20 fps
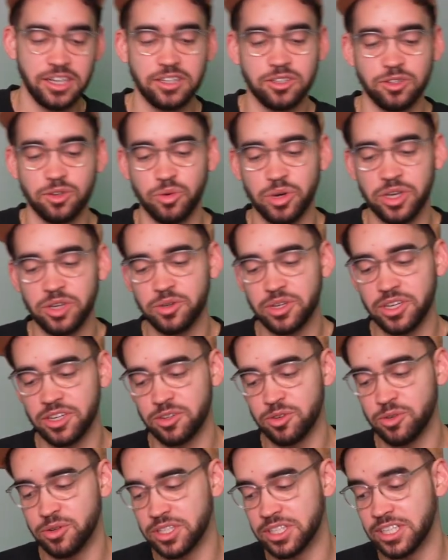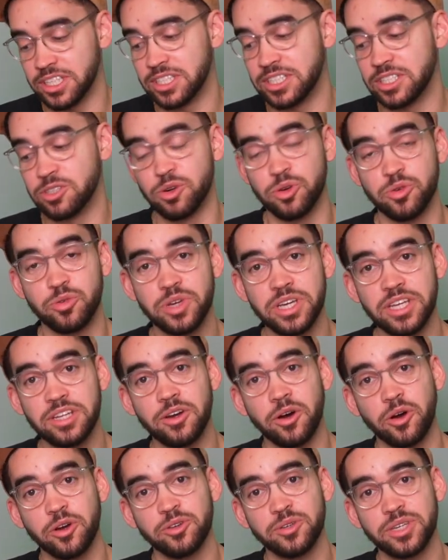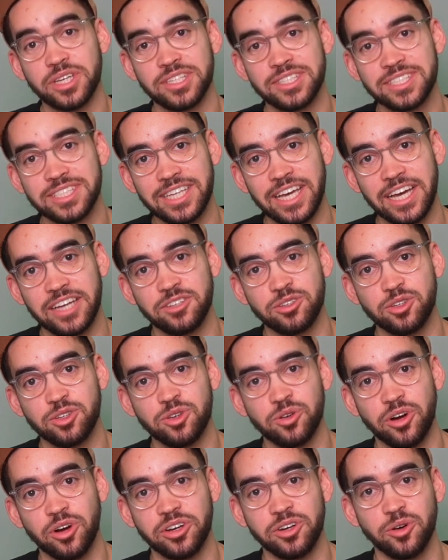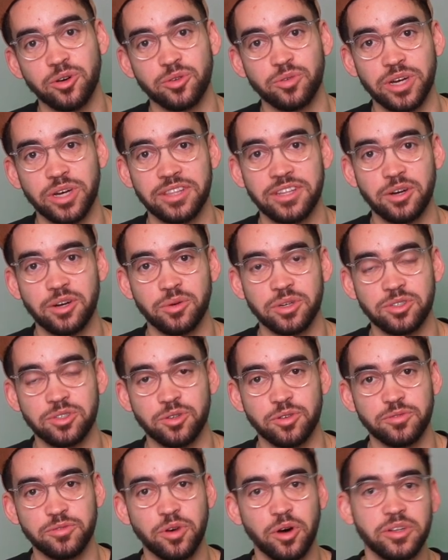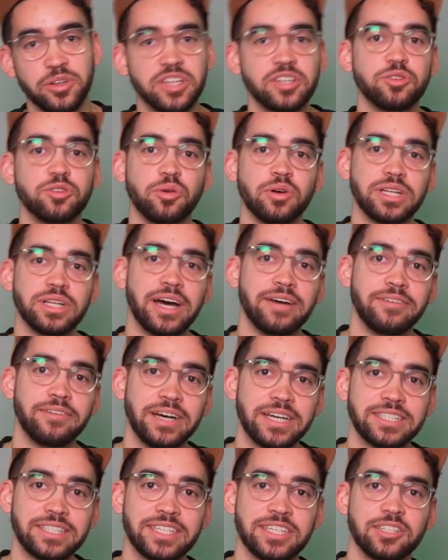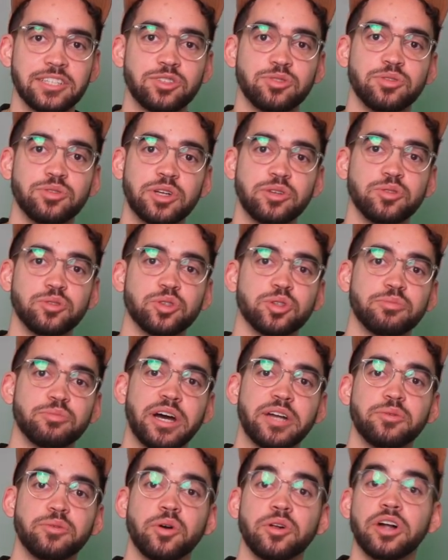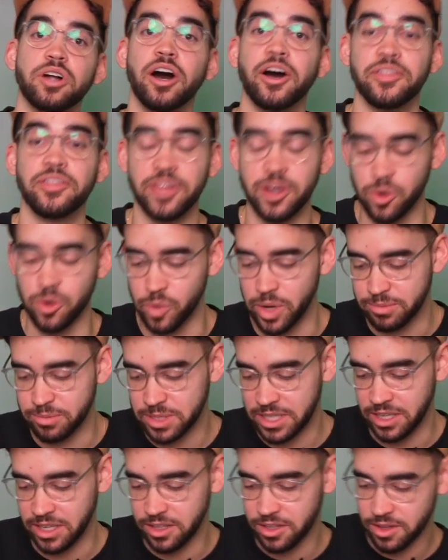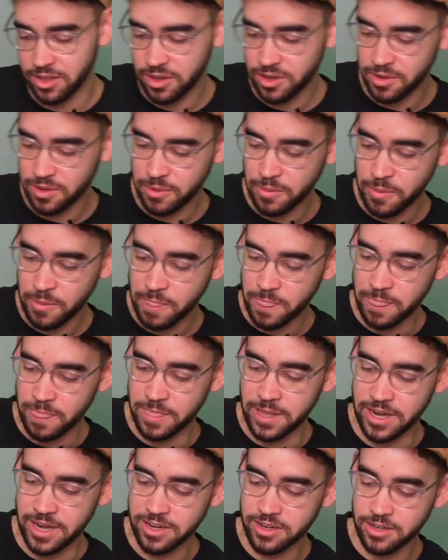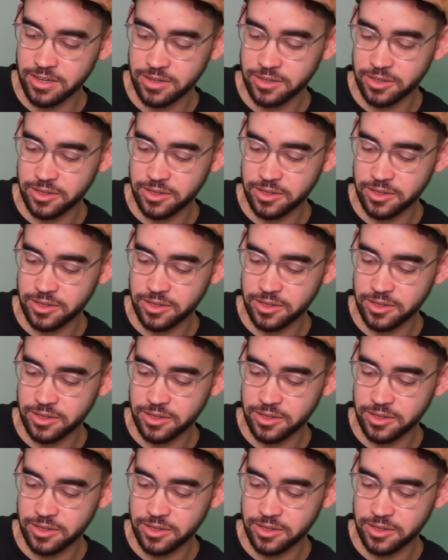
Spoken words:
The way you can do it is either read or you can scan the QR code right there with your phone and you will have access to their user manual on their website. Then